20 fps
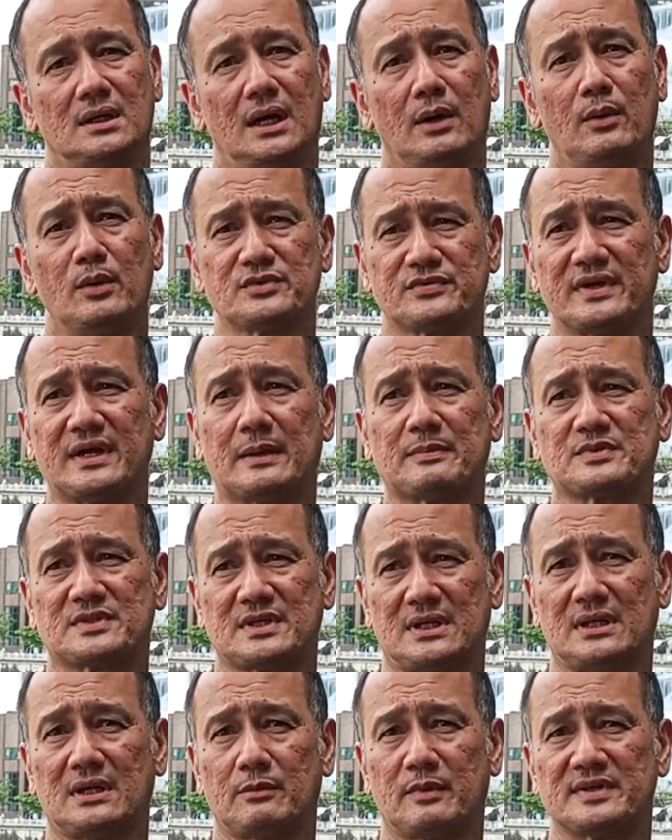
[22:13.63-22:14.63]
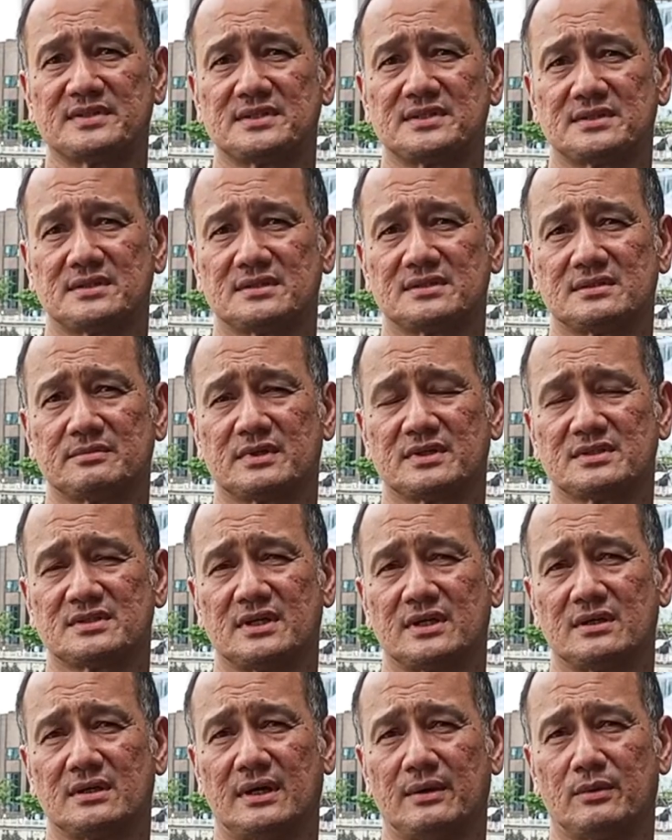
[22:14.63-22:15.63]
I was very upset like my sisters
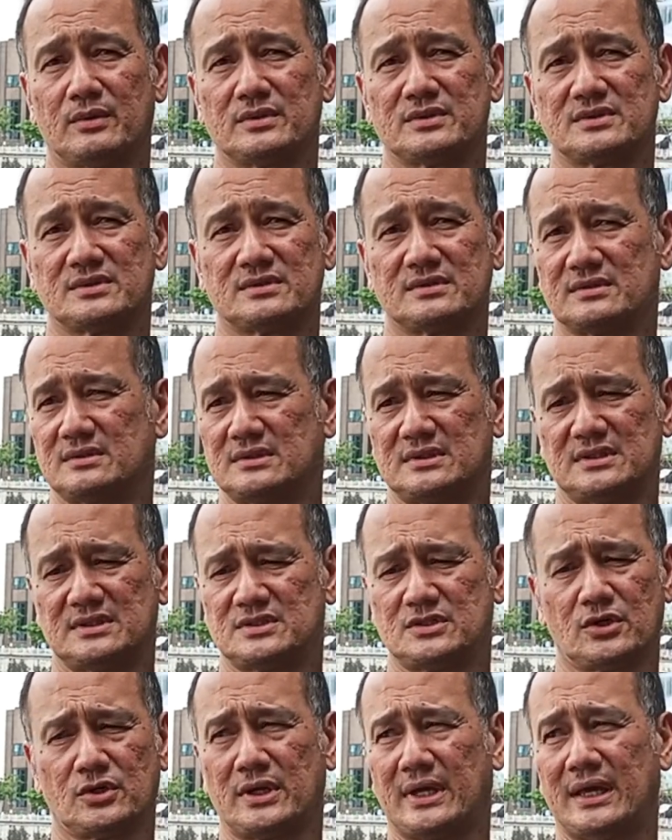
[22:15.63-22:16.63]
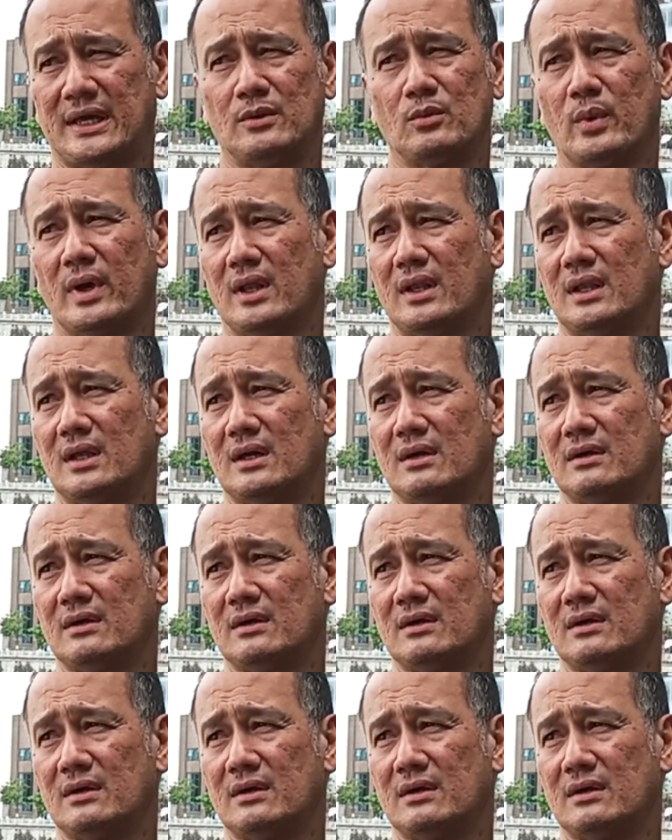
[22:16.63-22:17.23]
because this is not going to end well